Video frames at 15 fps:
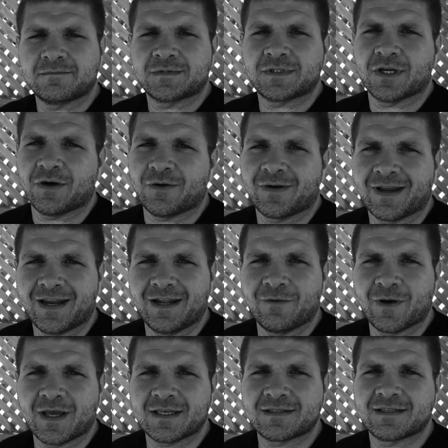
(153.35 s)
So
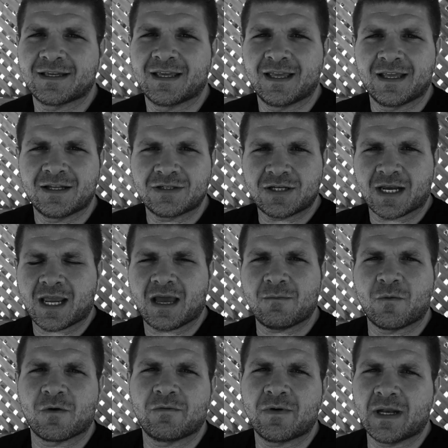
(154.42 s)
anyways, check out
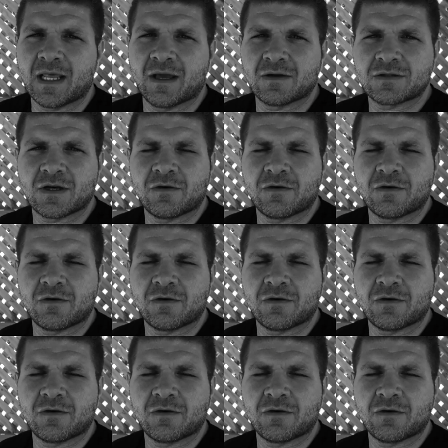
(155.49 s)
more videos.